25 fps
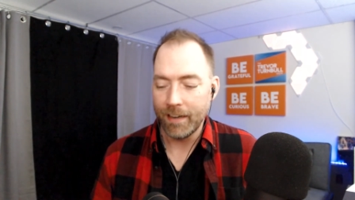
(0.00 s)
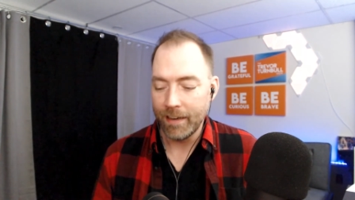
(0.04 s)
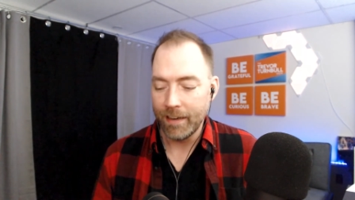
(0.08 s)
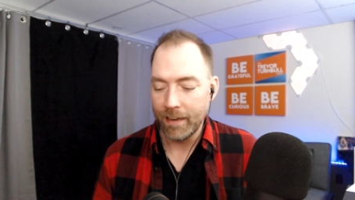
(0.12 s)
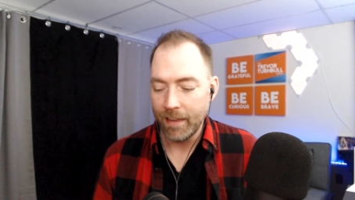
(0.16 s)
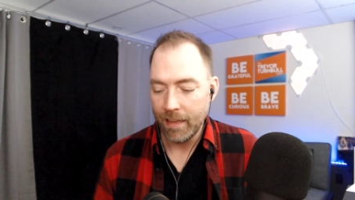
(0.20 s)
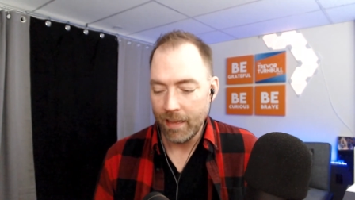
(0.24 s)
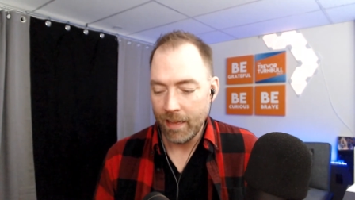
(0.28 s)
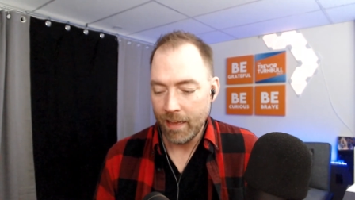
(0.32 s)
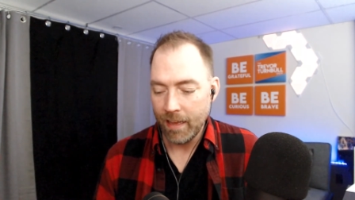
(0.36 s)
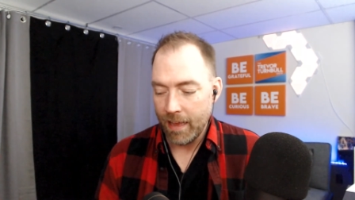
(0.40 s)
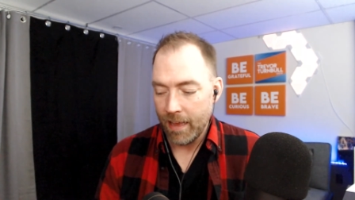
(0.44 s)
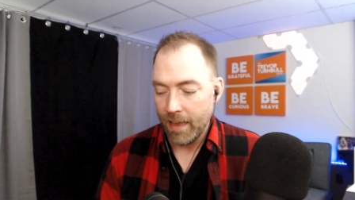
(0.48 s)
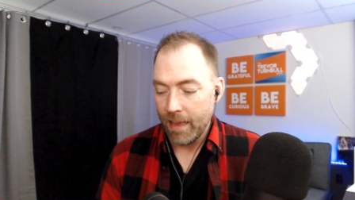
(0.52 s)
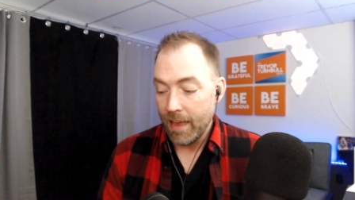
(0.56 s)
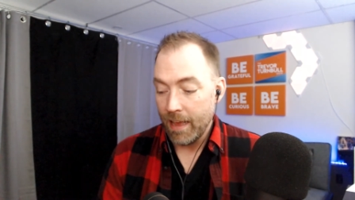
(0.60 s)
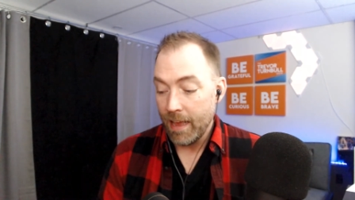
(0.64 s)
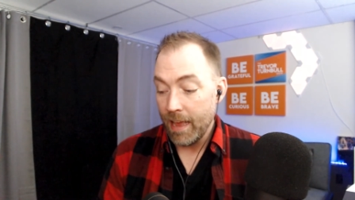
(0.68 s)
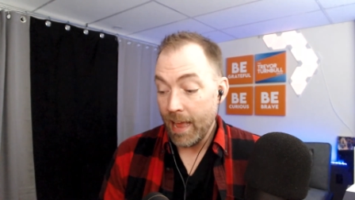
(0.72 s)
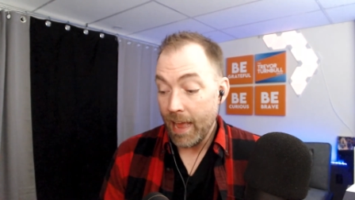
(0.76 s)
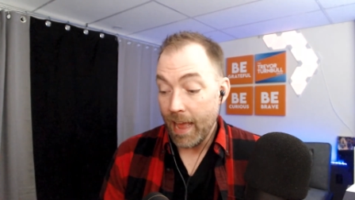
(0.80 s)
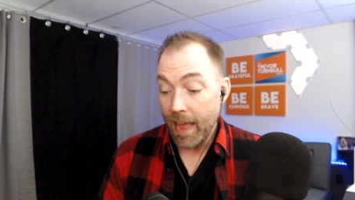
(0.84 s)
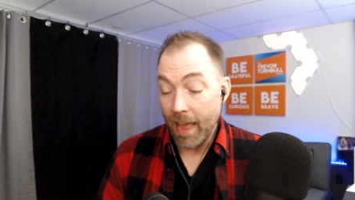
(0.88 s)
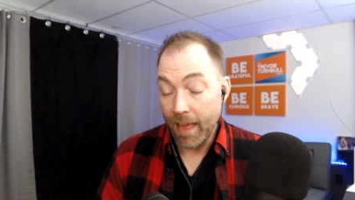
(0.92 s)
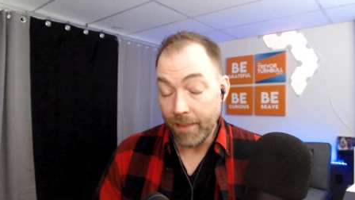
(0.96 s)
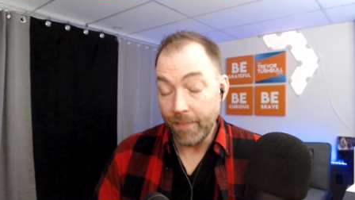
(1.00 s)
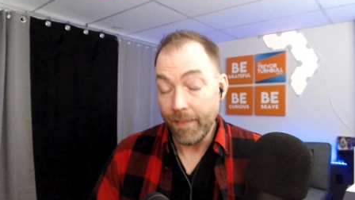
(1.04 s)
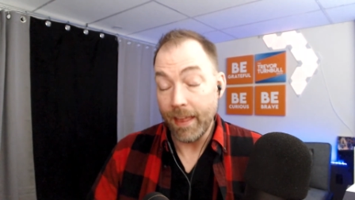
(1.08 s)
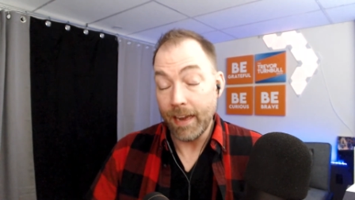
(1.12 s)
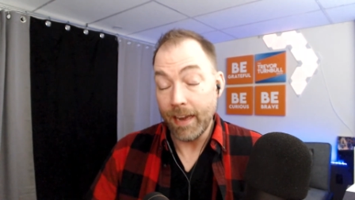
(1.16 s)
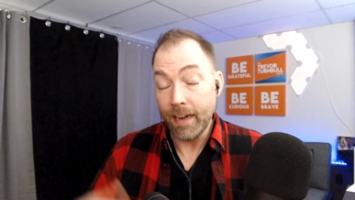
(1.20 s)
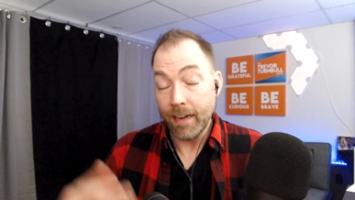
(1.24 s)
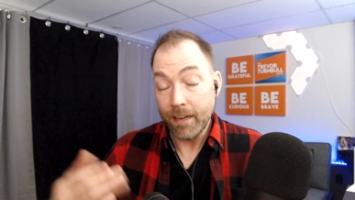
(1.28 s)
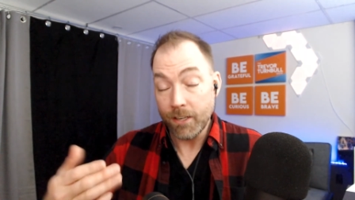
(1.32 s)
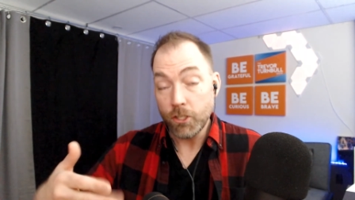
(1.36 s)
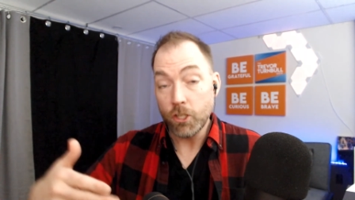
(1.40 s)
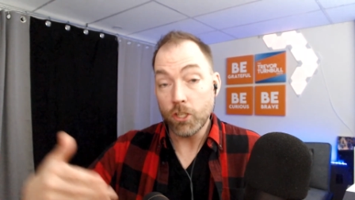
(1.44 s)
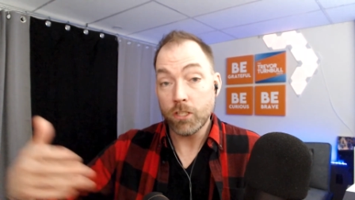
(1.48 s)
And
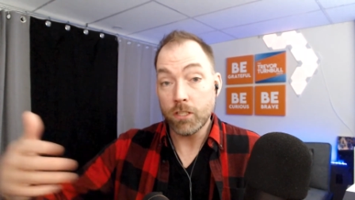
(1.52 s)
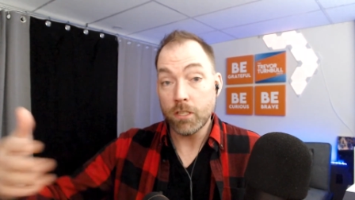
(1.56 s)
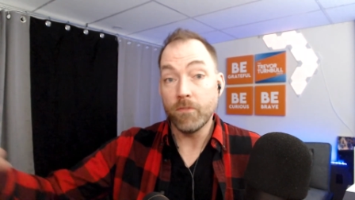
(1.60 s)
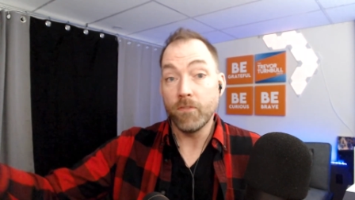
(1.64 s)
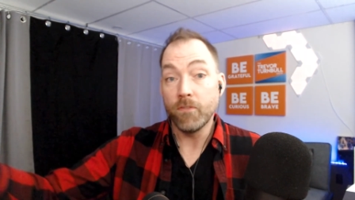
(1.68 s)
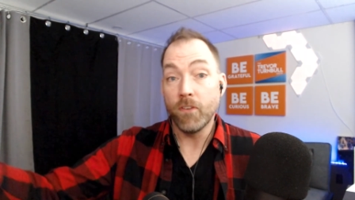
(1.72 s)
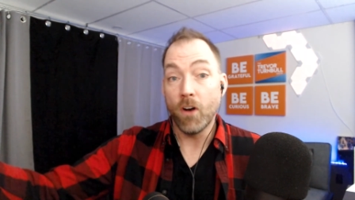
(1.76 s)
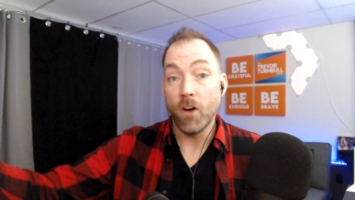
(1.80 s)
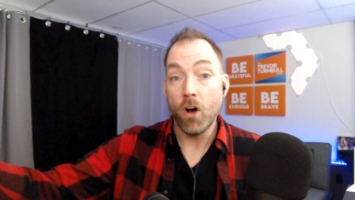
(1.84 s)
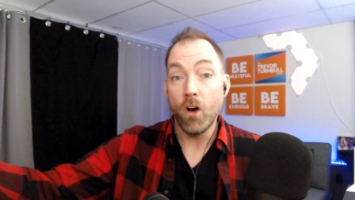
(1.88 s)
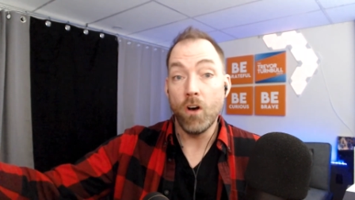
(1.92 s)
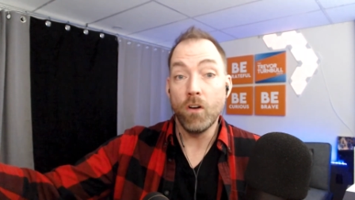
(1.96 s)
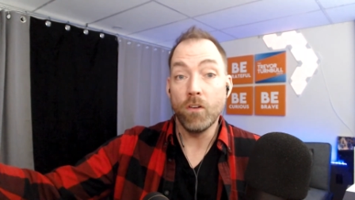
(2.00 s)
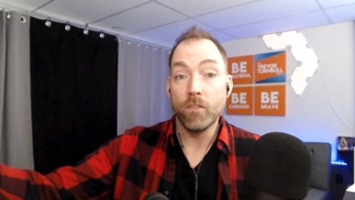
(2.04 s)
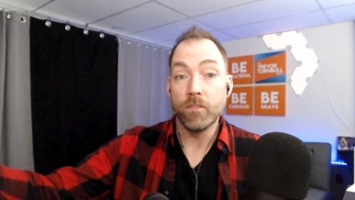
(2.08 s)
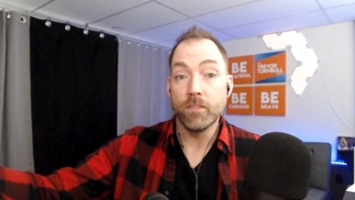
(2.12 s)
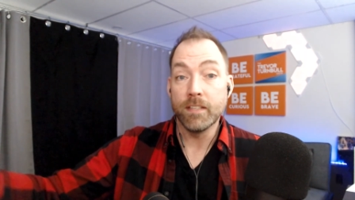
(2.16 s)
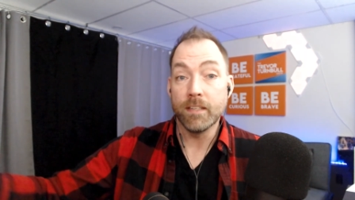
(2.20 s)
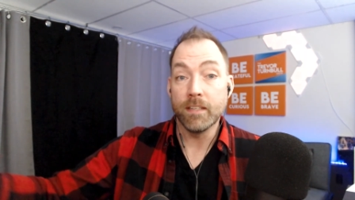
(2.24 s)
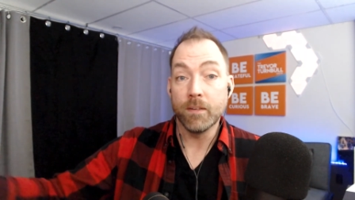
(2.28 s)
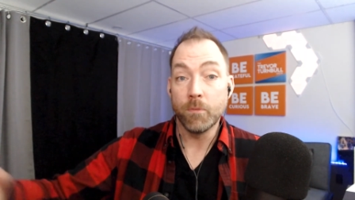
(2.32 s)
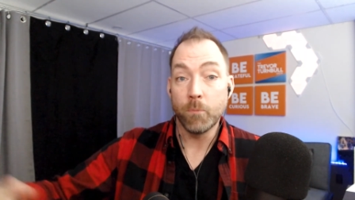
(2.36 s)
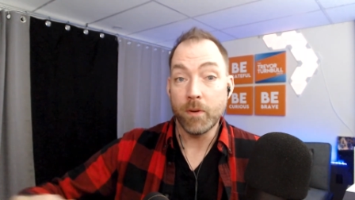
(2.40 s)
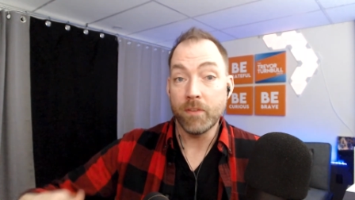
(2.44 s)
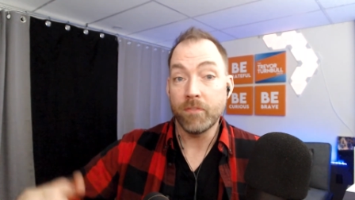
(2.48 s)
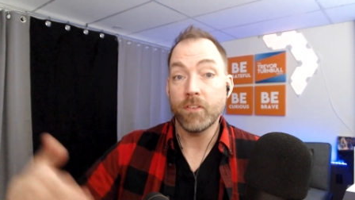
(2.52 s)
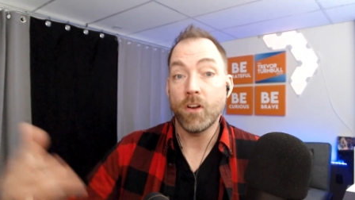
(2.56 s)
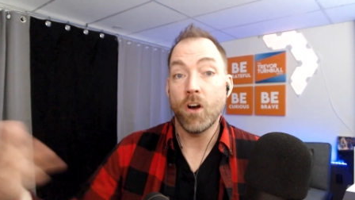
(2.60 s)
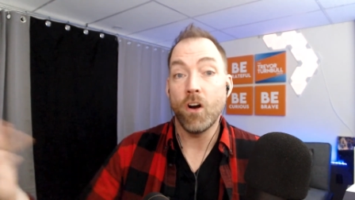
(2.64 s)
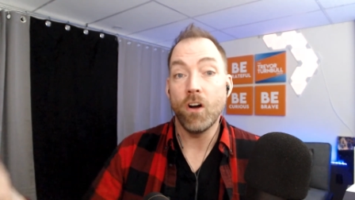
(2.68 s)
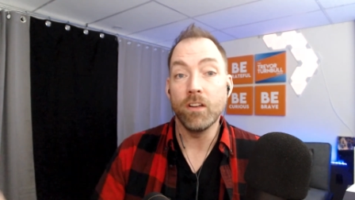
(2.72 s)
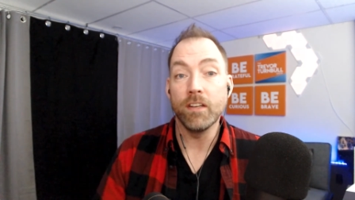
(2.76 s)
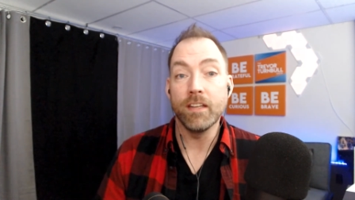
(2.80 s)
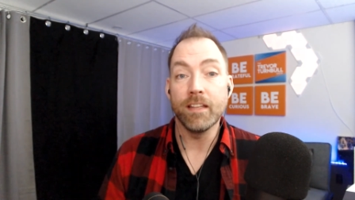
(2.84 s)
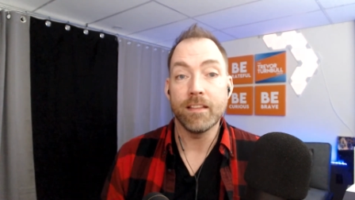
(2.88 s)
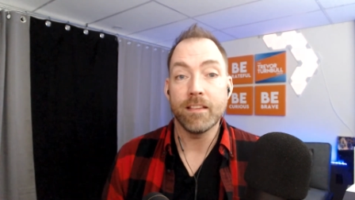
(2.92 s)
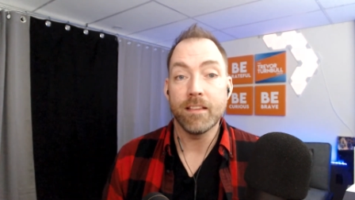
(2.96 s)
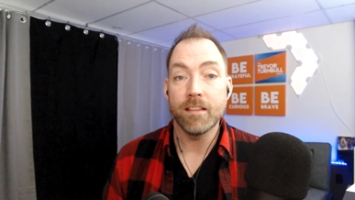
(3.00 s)
then it just evolved and we've
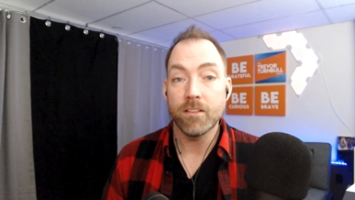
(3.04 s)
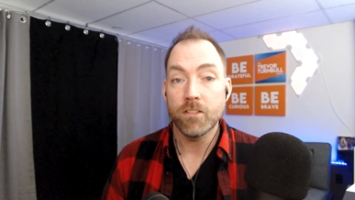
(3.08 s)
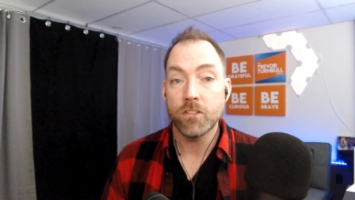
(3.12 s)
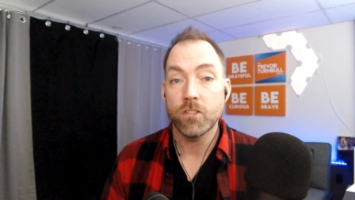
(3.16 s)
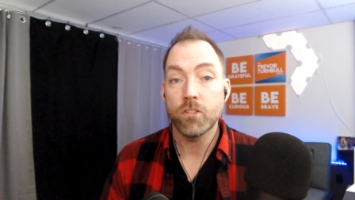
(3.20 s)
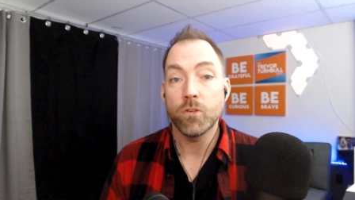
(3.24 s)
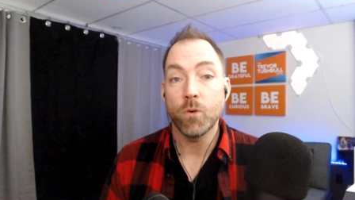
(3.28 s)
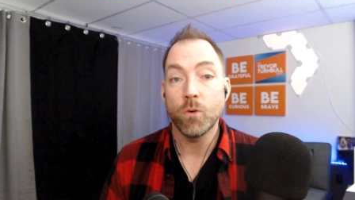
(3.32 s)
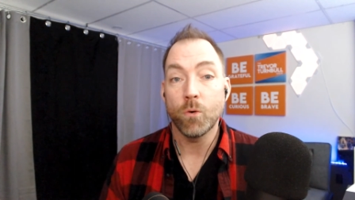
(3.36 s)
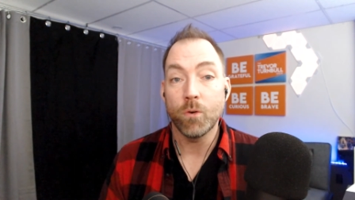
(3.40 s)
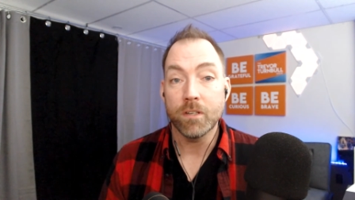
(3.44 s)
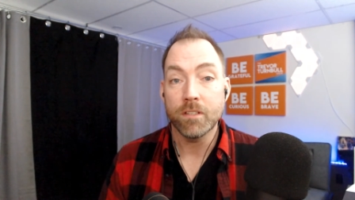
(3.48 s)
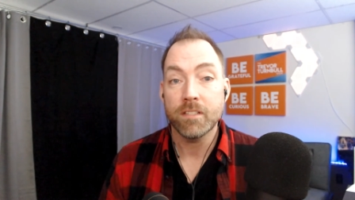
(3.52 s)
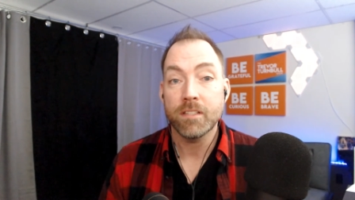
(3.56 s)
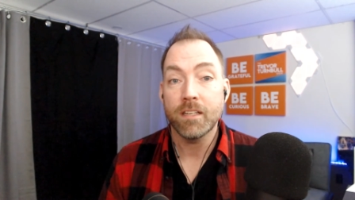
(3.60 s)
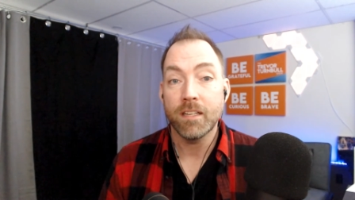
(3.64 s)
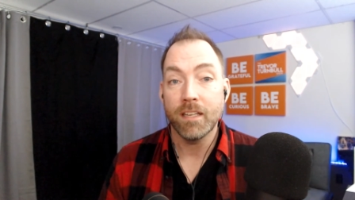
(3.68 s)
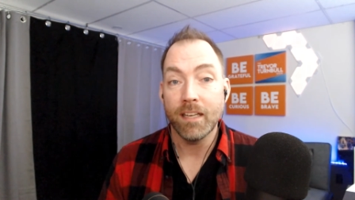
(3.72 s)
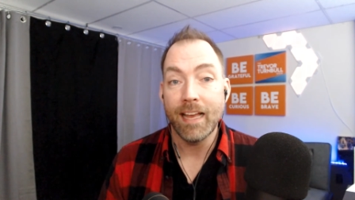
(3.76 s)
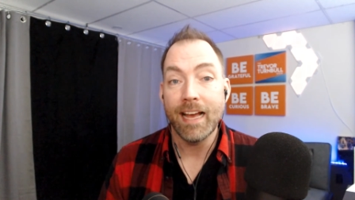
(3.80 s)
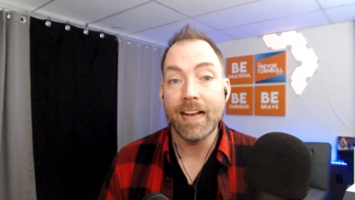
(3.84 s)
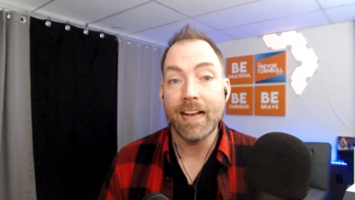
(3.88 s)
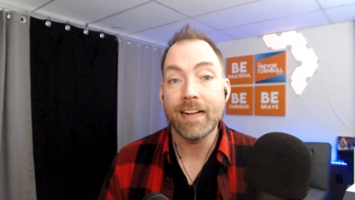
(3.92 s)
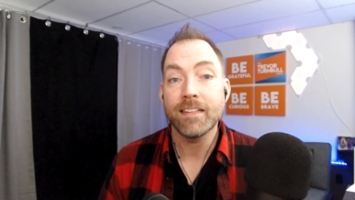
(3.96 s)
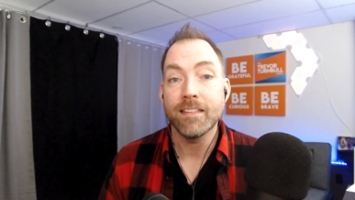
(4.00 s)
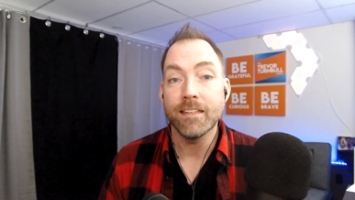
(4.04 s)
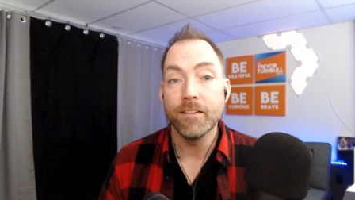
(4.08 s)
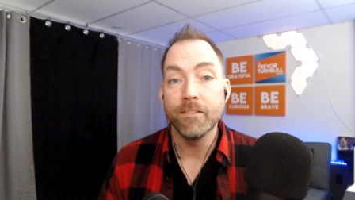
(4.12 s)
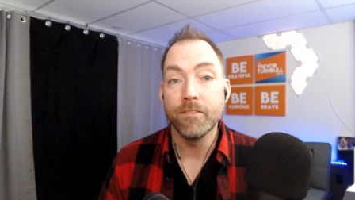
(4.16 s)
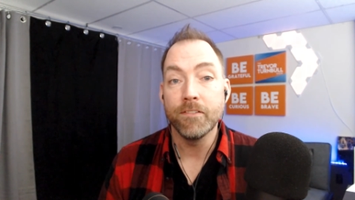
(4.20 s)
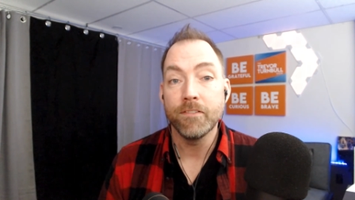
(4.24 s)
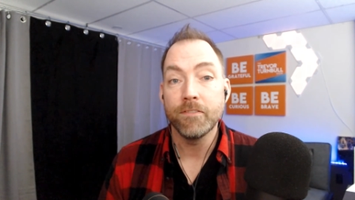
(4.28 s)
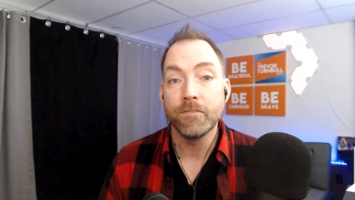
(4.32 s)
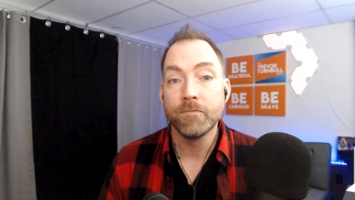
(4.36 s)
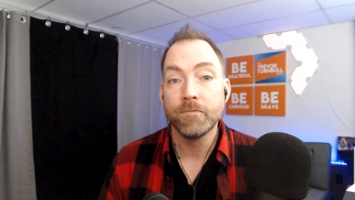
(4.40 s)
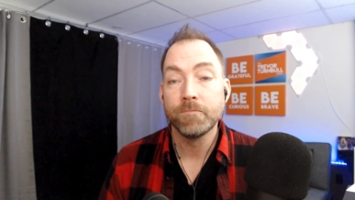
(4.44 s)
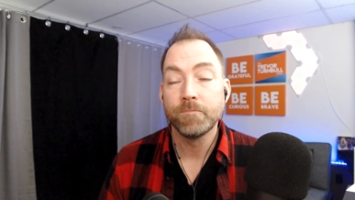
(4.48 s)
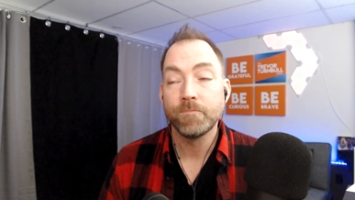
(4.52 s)
called it the Source
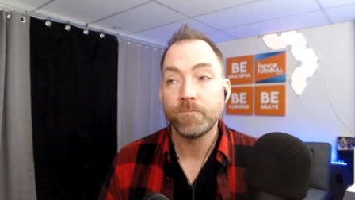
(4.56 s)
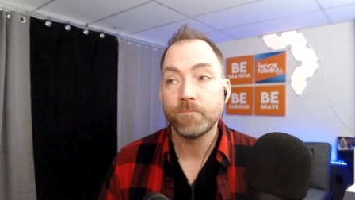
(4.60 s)
Collective.